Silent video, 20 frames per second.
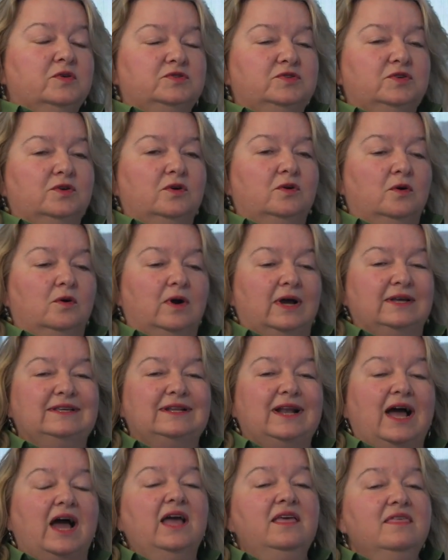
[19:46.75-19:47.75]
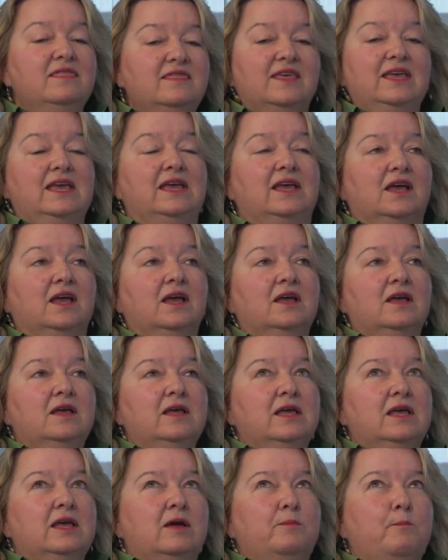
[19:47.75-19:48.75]
So I said, I think
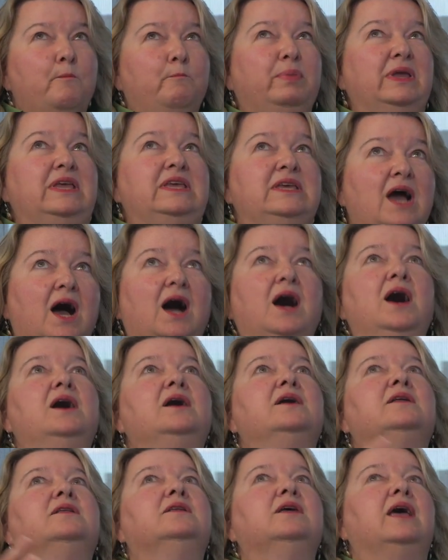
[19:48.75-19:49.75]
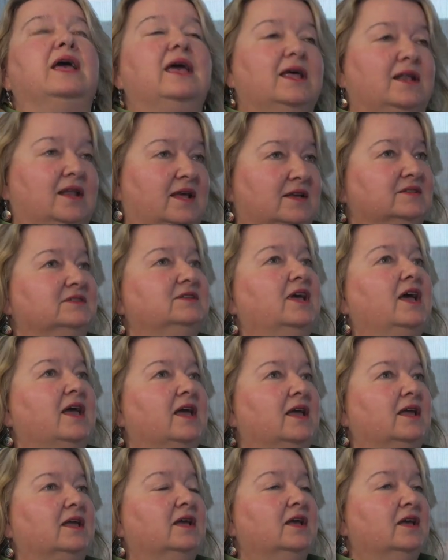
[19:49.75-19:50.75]
beyond
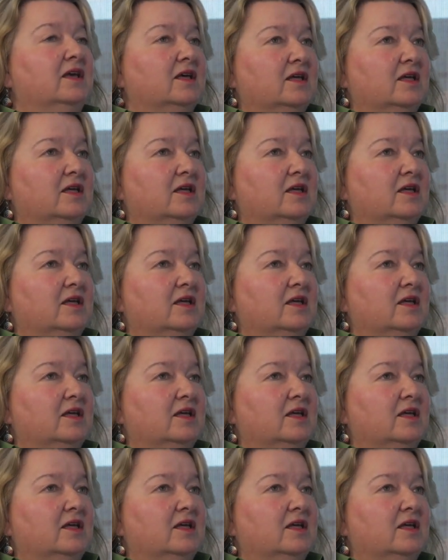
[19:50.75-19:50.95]
NSA,